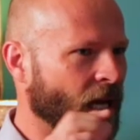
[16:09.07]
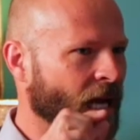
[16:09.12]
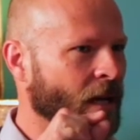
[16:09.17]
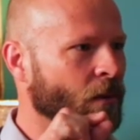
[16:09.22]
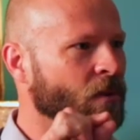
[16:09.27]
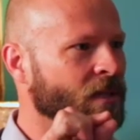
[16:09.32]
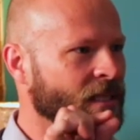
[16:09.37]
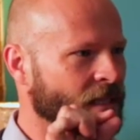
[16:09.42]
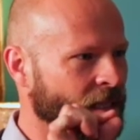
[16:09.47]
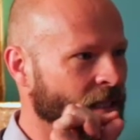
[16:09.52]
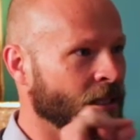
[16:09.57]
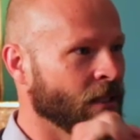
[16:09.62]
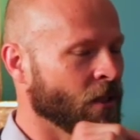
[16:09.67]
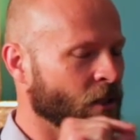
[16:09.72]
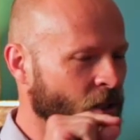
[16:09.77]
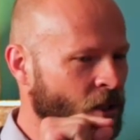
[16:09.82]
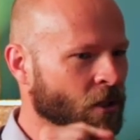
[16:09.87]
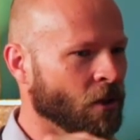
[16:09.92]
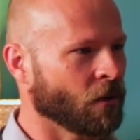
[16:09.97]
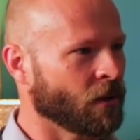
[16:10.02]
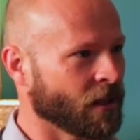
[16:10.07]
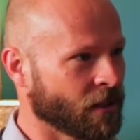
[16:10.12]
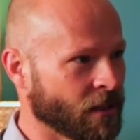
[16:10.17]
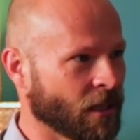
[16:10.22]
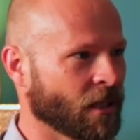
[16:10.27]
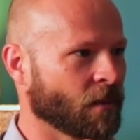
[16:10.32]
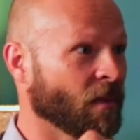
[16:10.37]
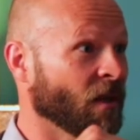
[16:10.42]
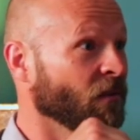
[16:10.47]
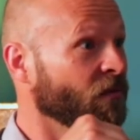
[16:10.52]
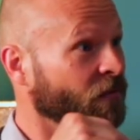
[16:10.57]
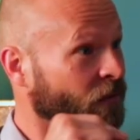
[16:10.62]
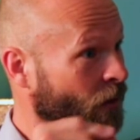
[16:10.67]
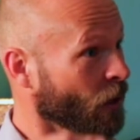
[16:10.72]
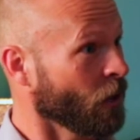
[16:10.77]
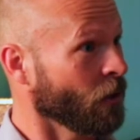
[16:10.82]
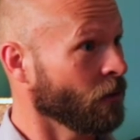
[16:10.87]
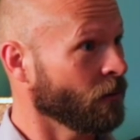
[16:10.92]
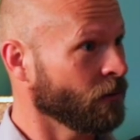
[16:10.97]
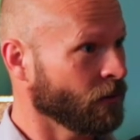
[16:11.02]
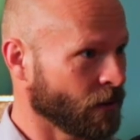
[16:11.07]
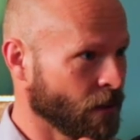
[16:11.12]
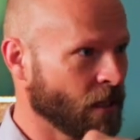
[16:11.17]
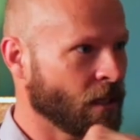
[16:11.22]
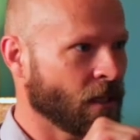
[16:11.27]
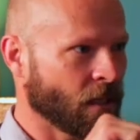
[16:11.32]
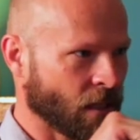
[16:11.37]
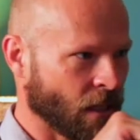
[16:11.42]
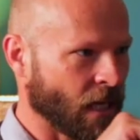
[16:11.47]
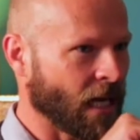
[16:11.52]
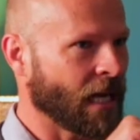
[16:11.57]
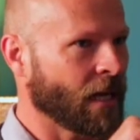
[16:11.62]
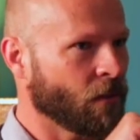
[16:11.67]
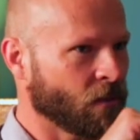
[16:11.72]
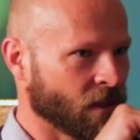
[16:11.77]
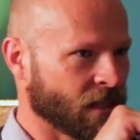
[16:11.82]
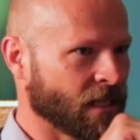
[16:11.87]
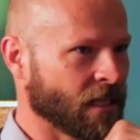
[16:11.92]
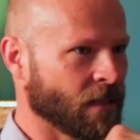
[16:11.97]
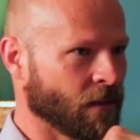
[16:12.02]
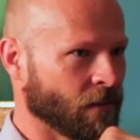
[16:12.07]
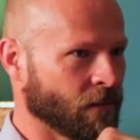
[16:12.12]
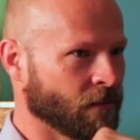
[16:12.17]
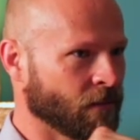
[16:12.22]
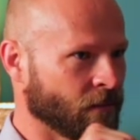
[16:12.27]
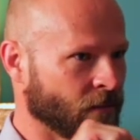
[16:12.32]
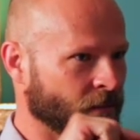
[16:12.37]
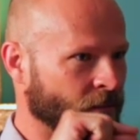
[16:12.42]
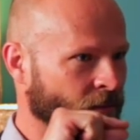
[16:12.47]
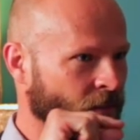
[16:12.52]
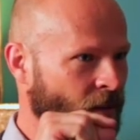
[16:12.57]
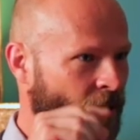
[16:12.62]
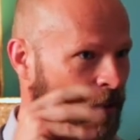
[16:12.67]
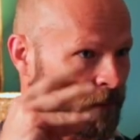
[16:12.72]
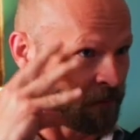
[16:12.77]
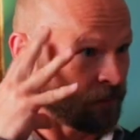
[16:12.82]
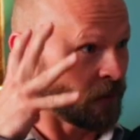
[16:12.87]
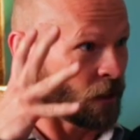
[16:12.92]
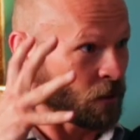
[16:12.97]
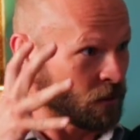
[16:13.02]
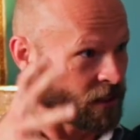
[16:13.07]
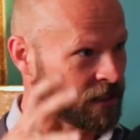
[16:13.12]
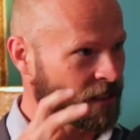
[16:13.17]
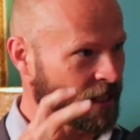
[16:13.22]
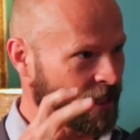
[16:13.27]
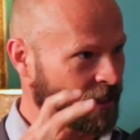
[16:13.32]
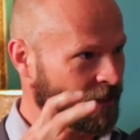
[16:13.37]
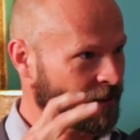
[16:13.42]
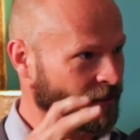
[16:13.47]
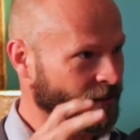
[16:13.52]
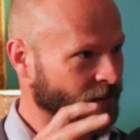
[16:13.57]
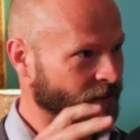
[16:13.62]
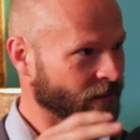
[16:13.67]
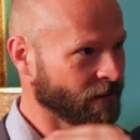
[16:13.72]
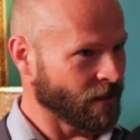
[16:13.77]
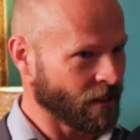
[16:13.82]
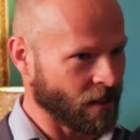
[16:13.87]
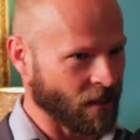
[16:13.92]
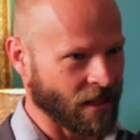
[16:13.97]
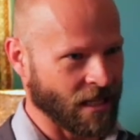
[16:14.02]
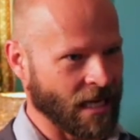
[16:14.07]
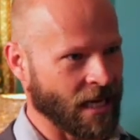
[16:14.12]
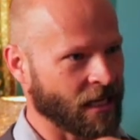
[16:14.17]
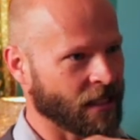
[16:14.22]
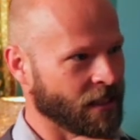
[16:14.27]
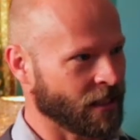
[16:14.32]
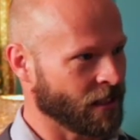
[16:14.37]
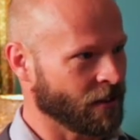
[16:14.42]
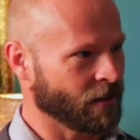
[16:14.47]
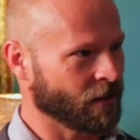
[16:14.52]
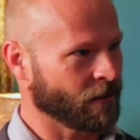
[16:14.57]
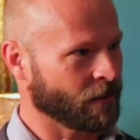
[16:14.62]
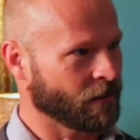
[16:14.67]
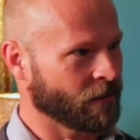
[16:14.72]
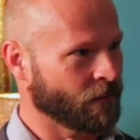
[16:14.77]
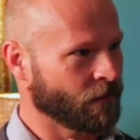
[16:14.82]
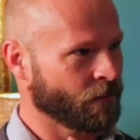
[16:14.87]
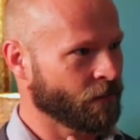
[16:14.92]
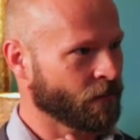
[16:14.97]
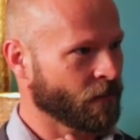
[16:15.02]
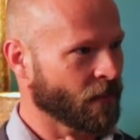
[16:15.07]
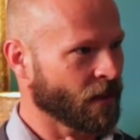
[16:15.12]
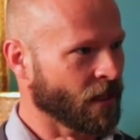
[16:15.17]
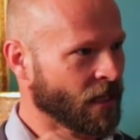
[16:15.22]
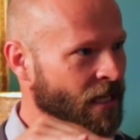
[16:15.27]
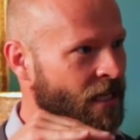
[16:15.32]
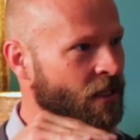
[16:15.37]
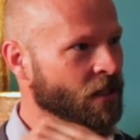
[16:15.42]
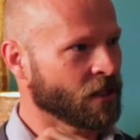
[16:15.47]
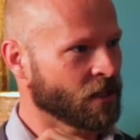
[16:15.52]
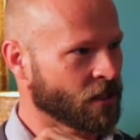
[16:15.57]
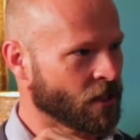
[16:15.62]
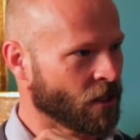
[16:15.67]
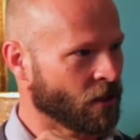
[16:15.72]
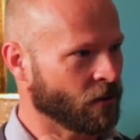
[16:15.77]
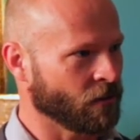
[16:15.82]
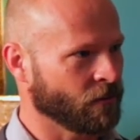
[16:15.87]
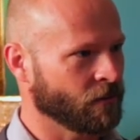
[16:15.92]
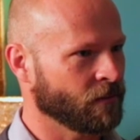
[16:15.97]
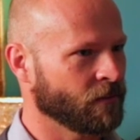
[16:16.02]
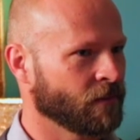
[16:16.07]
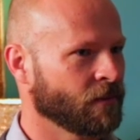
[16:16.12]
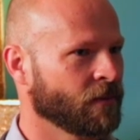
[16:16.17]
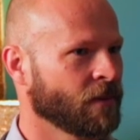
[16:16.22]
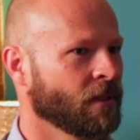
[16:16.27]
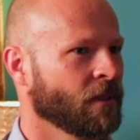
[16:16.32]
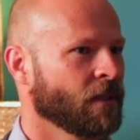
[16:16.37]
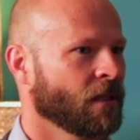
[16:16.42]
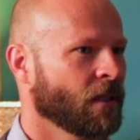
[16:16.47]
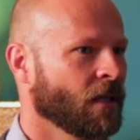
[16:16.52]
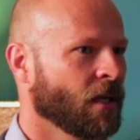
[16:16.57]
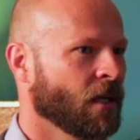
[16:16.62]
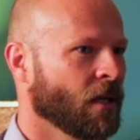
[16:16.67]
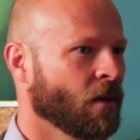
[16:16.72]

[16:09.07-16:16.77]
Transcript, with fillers: I was in you know they talk about flow. Mm-hmm. I was in a flow state mm-hmm. that year. Yeah. In the zone, mm-hmm.